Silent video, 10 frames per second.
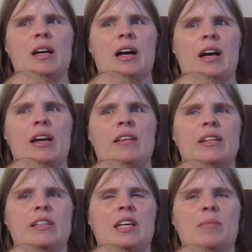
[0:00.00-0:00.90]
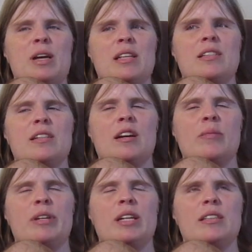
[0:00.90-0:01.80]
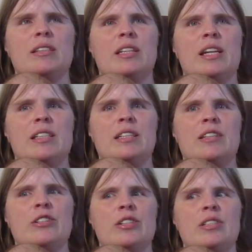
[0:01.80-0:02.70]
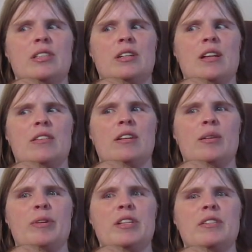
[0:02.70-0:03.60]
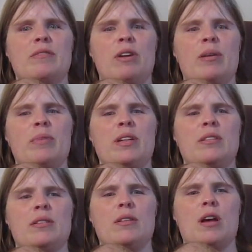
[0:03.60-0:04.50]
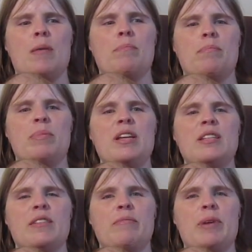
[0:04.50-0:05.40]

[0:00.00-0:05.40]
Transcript: I like to keep that in stock because the kids can just color on a piece of